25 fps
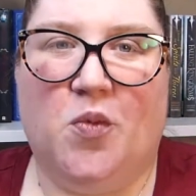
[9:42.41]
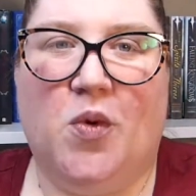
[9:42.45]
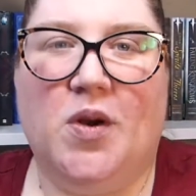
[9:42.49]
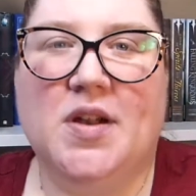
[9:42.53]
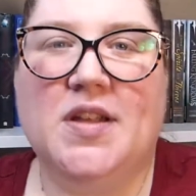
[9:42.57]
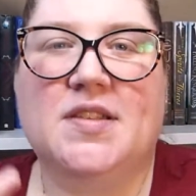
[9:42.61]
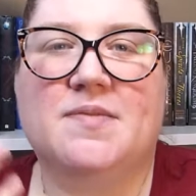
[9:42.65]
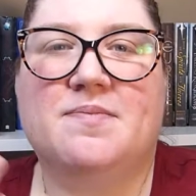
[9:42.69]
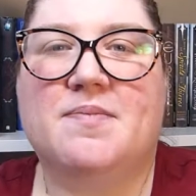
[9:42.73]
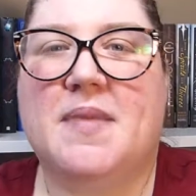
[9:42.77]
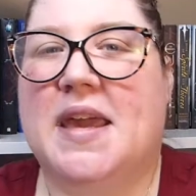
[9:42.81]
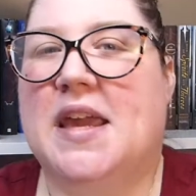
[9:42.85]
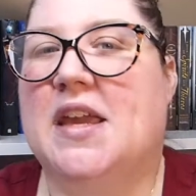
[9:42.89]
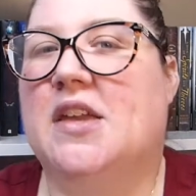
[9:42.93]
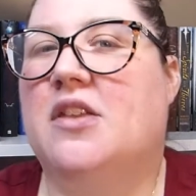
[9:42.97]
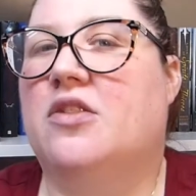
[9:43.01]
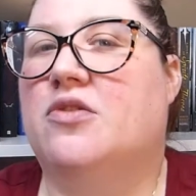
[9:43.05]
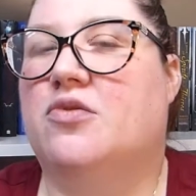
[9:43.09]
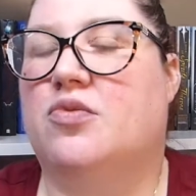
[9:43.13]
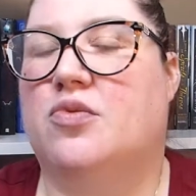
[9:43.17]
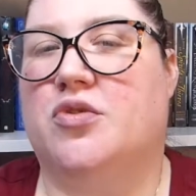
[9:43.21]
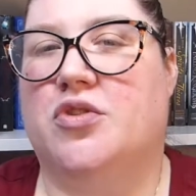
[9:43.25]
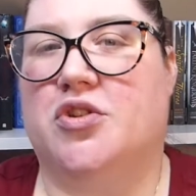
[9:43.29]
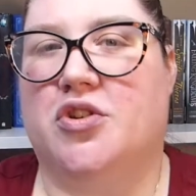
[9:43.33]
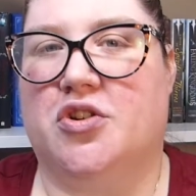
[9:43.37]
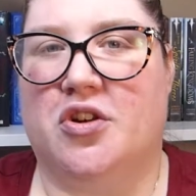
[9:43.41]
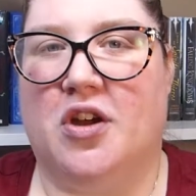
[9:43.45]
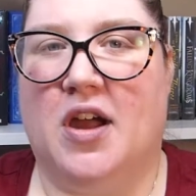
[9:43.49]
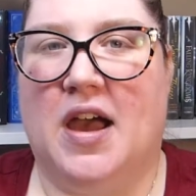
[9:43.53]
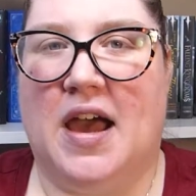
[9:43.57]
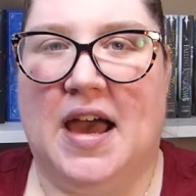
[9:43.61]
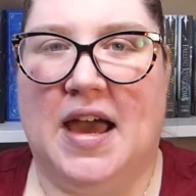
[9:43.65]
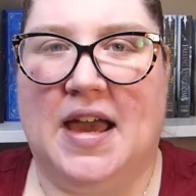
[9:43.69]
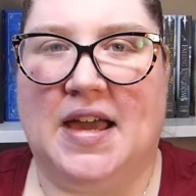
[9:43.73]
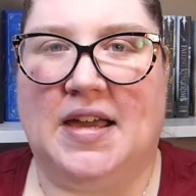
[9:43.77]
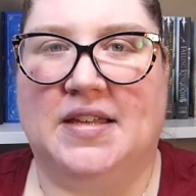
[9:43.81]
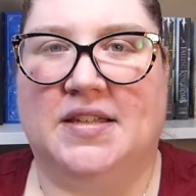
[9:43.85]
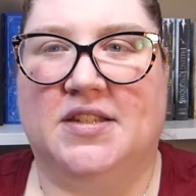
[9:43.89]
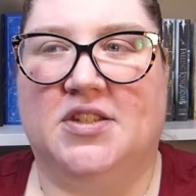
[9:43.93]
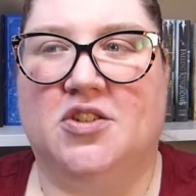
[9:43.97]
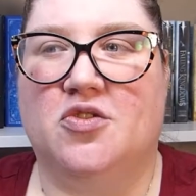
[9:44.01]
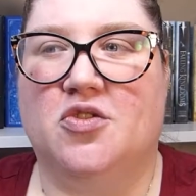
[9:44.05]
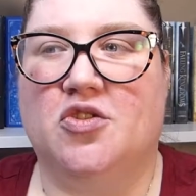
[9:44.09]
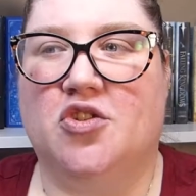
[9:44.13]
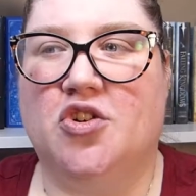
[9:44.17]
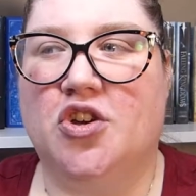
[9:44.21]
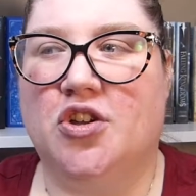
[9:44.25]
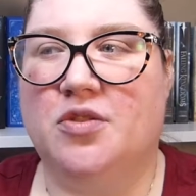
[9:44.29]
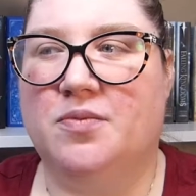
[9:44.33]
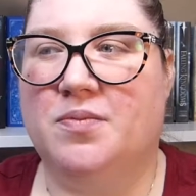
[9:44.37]
What is Maine through your eyes?
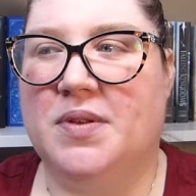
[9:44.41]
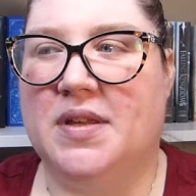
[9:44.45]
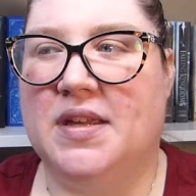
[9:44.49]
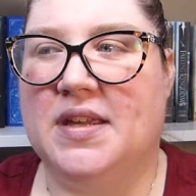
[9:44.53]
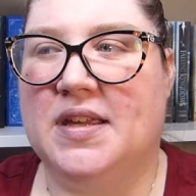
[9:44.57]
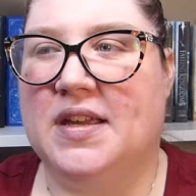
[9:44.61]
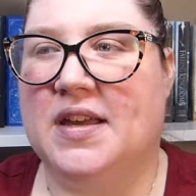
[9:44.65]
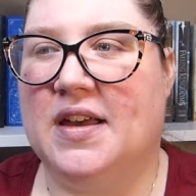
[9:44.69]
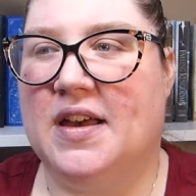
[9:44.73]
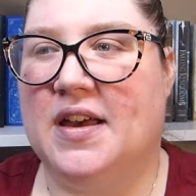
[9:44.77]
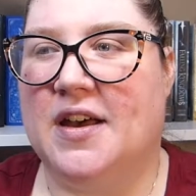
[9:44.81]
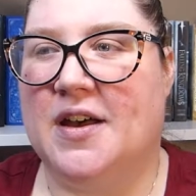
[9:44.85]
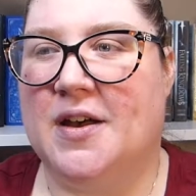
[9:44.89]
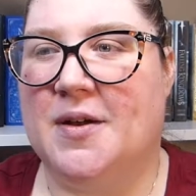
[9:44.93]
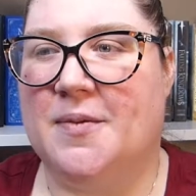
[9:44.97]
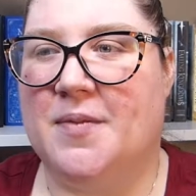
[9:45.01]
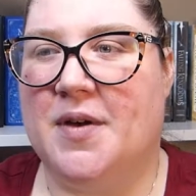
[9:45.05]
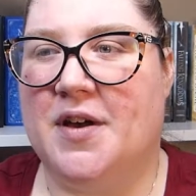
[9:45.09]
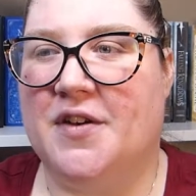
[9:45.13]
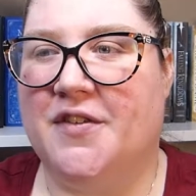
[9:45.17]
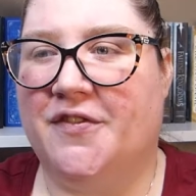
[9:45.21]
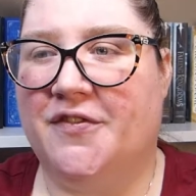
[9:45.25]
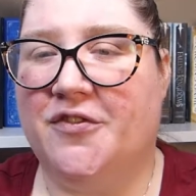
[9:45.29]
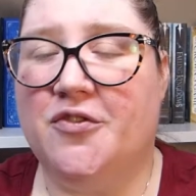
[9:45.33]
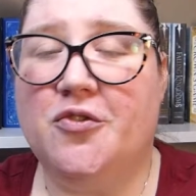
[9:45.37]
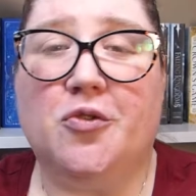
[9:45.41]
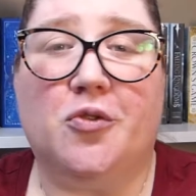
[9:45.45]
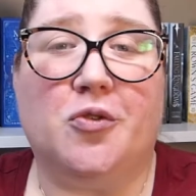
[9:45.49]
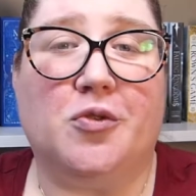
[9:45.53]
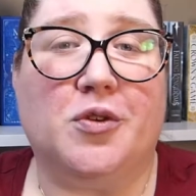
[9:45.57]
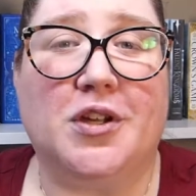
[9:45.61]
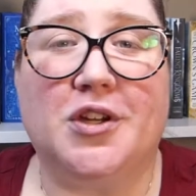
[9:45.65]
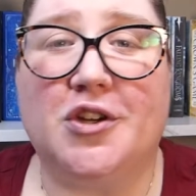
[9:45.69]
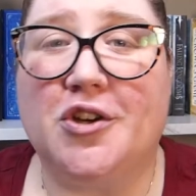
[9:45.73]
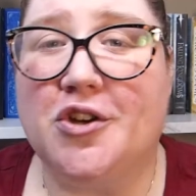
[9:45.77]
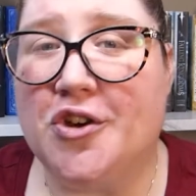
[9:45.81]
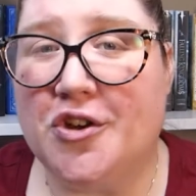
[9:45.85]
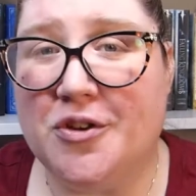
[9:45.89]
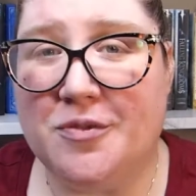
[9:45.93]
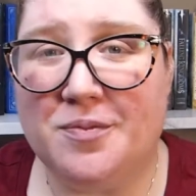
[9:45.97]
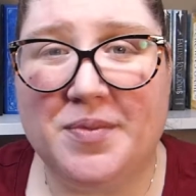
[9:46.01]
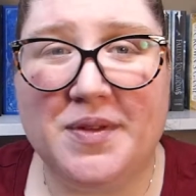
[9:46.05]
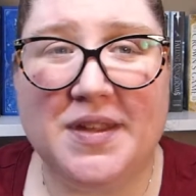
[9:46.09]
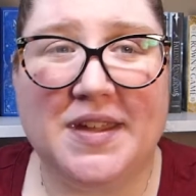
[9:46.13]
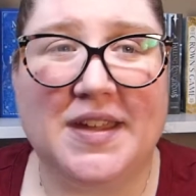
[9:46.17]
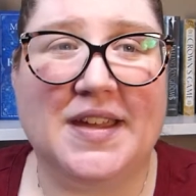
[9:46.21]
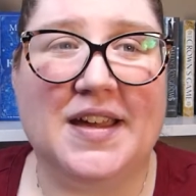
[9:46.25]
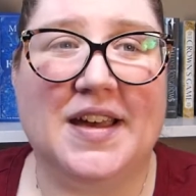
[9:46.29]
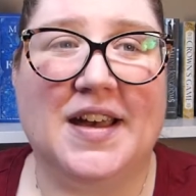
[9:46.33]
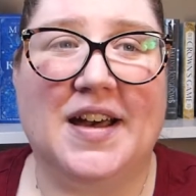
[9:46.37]
It could be a food, it could
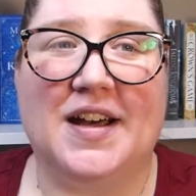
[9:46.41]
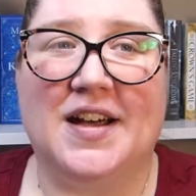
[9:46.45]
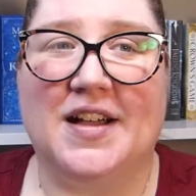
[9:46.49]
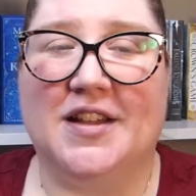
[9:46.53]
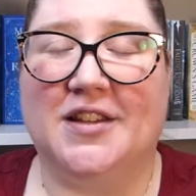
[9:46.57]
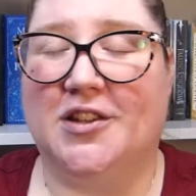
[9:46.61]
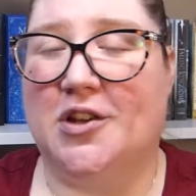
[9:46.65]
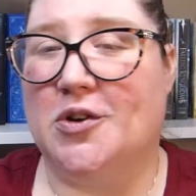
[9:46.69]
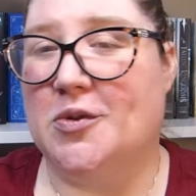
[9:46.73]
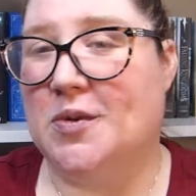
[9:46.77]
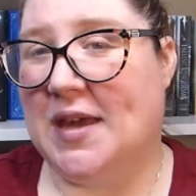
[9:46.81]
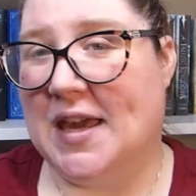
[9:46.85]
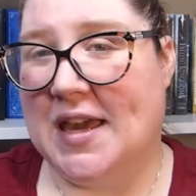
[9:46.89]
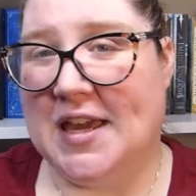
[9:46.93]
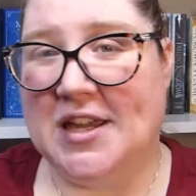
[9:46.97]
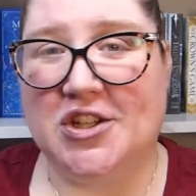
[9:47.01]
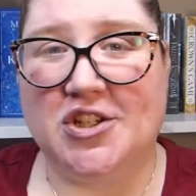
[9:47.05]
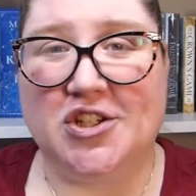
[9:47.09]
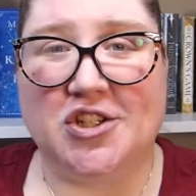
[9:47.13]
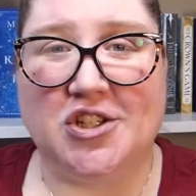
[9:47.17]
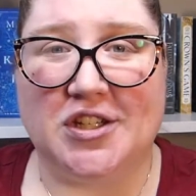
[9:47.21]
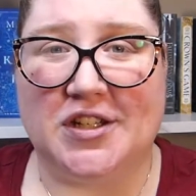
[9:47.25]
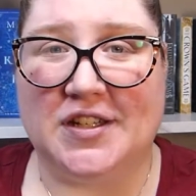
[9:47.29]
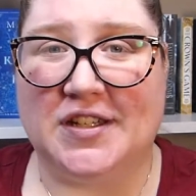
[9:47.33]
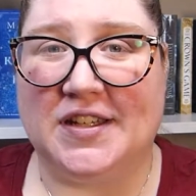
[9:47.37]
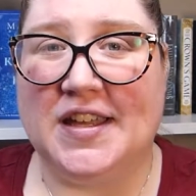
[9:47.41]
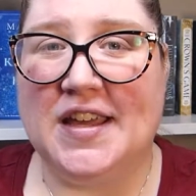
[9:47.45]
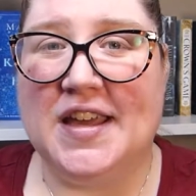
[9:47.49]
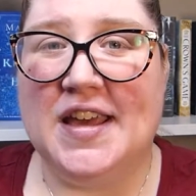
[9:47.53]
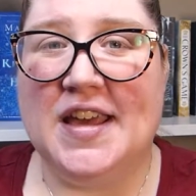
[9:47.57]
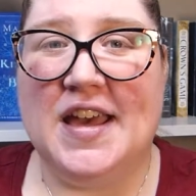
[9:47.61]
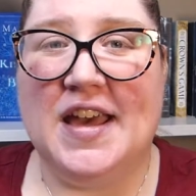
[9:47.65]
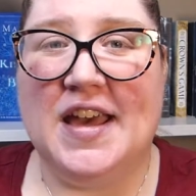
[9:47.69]
be a location,